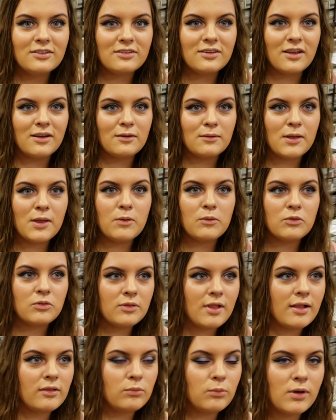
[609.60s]
So he was.
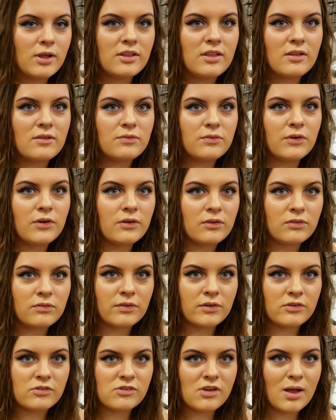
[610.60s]
That's what he did for his
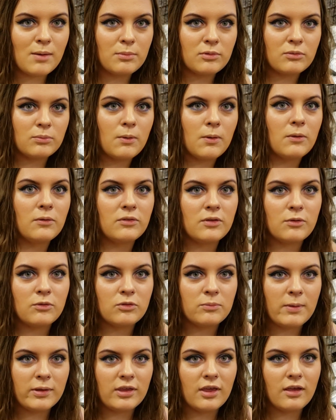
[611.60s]
first job, as well as he
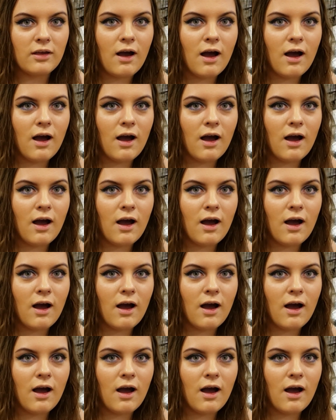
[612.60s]
was picking